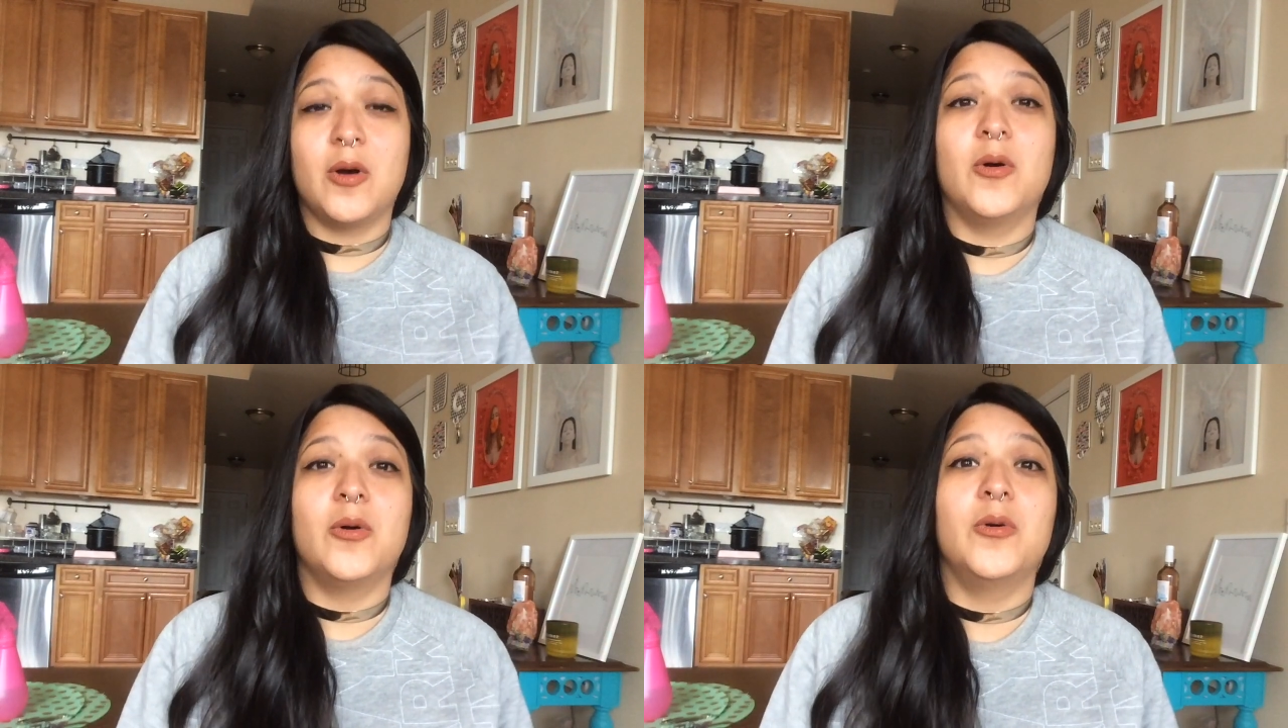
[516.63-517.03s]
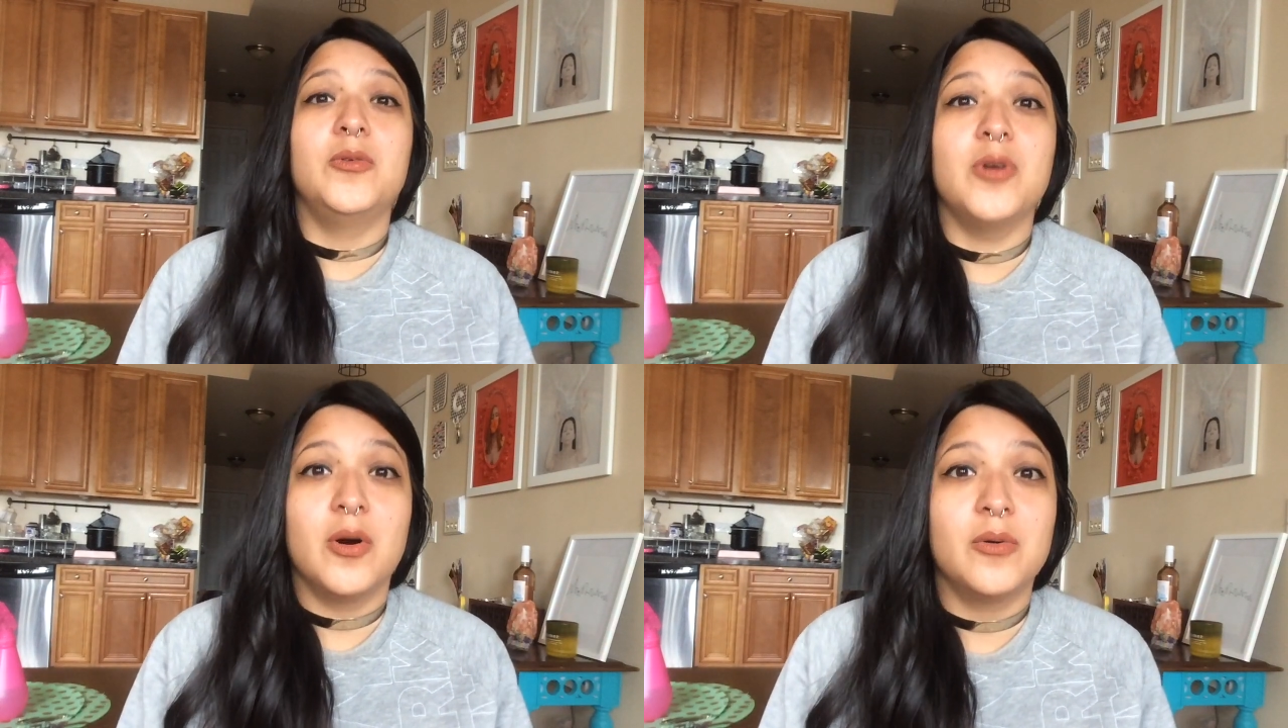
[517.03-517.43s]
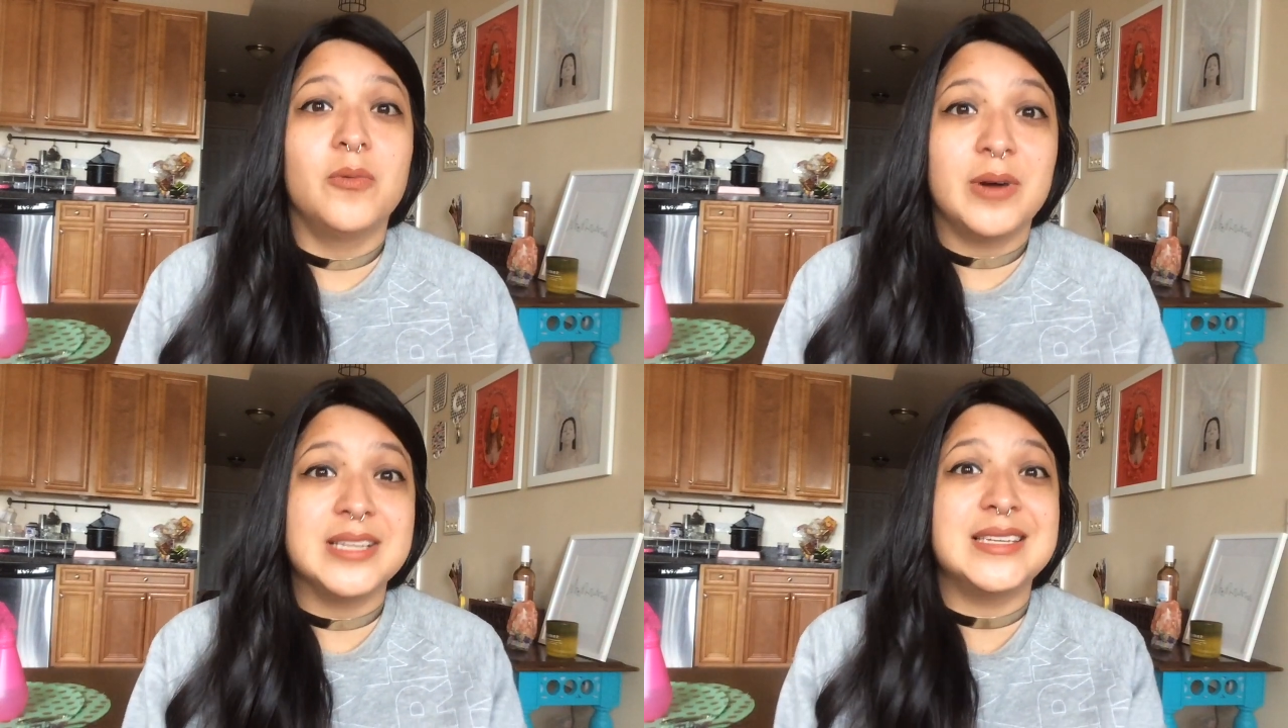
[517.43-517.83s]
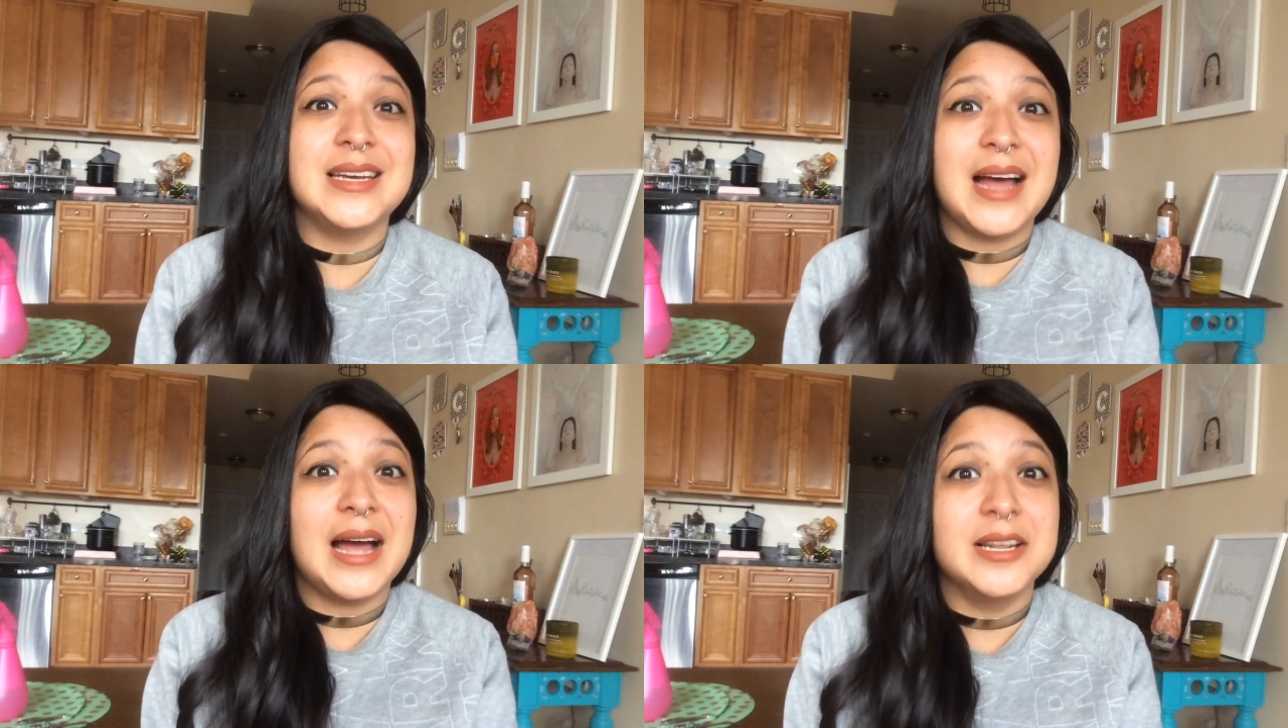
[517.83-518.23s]
oh no, what
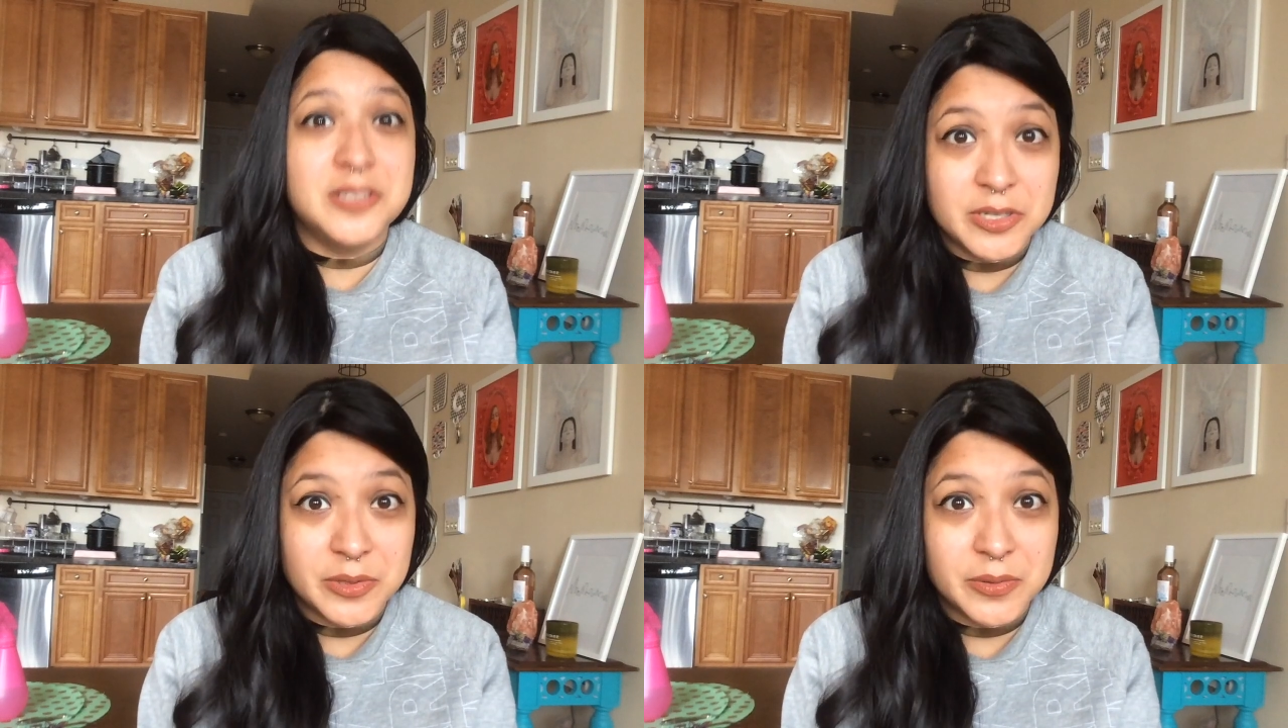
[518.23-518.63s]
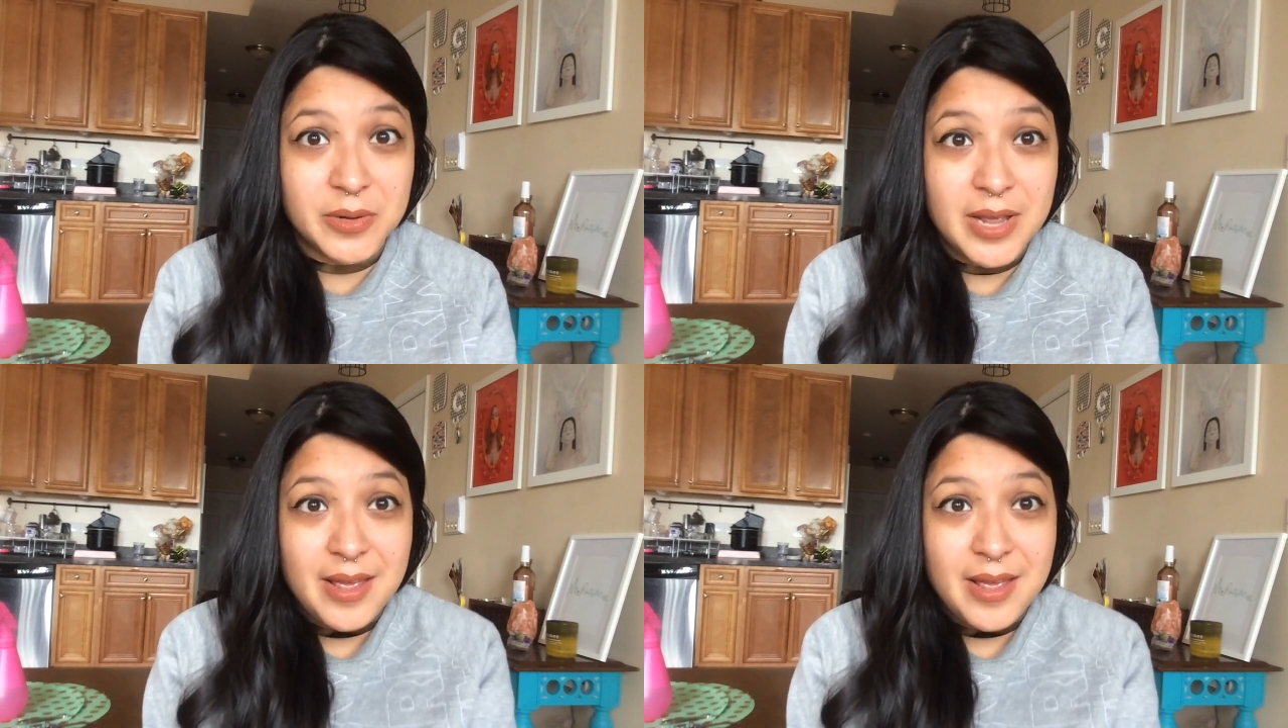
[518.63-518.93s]
did I do?